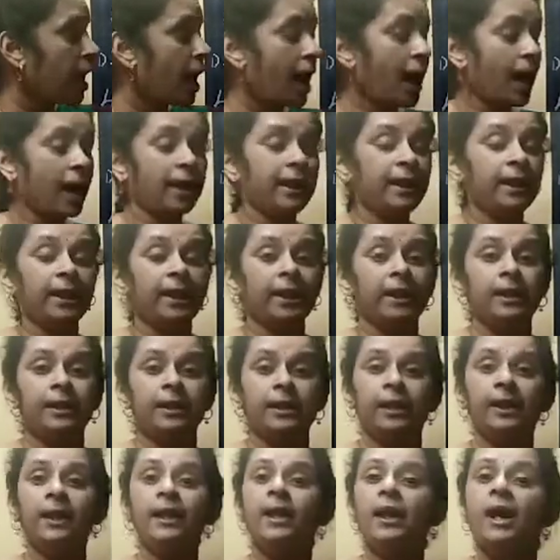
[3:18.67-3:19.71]

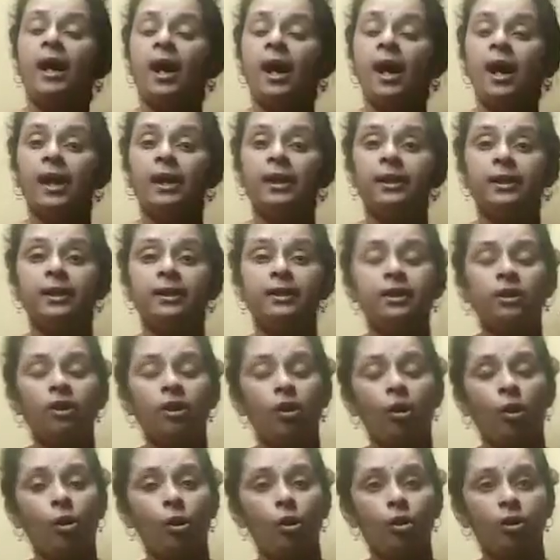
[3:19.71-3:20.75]
hydrated iron
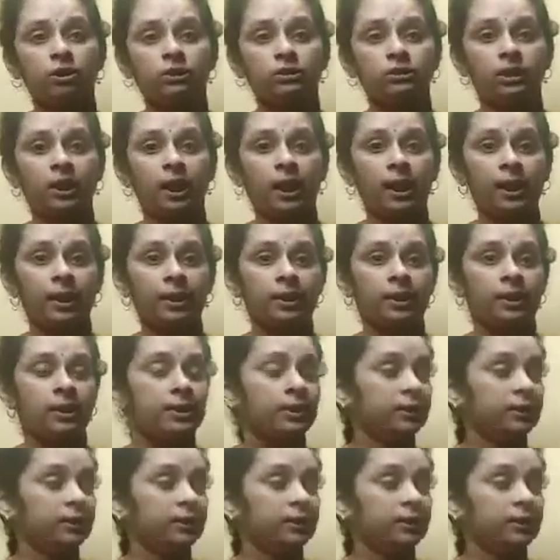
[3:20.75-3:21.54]
oxide.